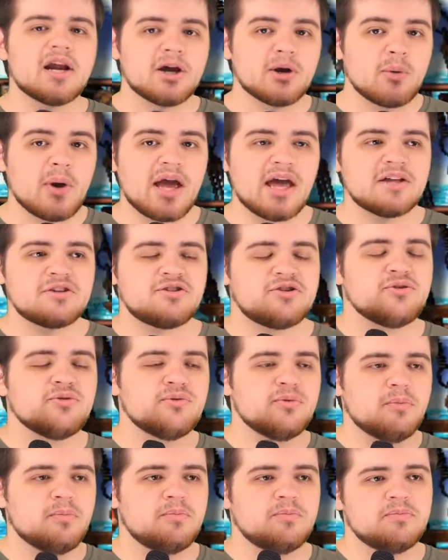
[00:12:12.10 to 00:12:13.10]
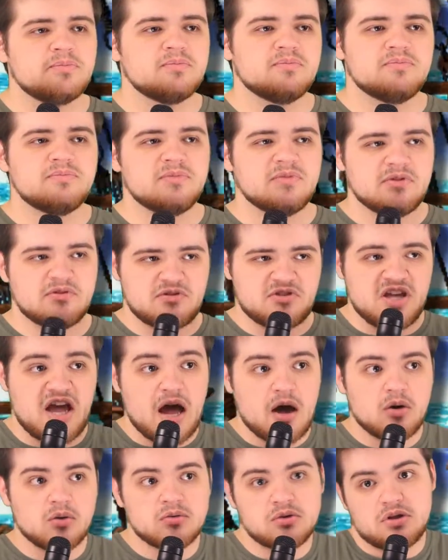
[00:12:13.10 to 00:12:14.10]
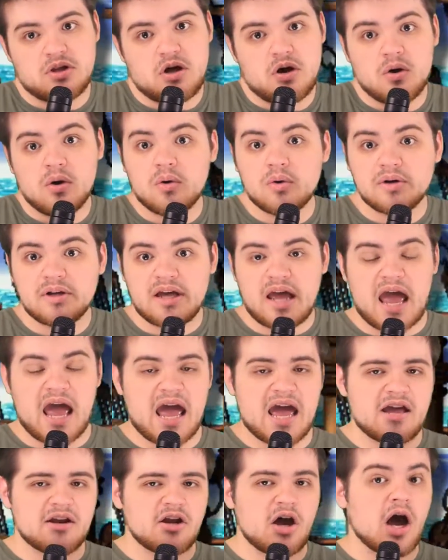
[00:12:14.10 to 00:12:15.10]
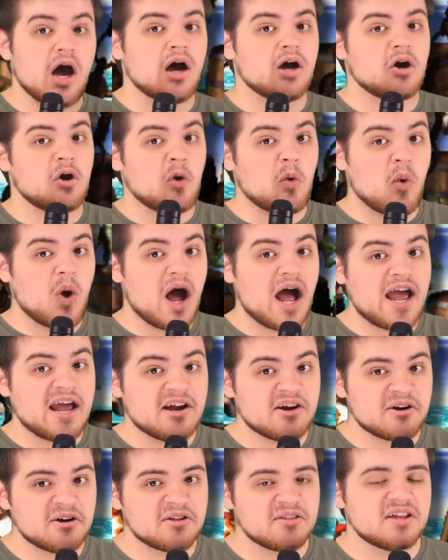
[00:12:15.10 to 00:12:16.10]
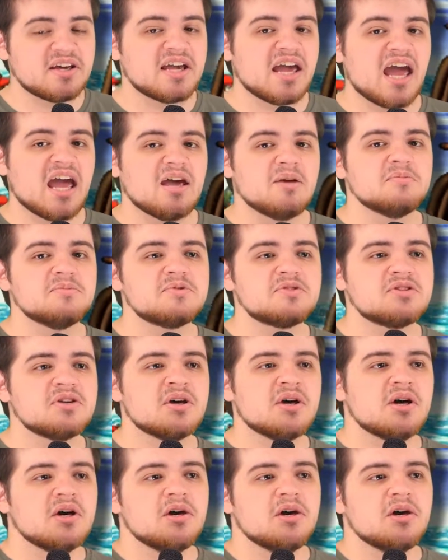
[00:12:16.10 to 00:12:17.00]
of your way to download and acquire the games,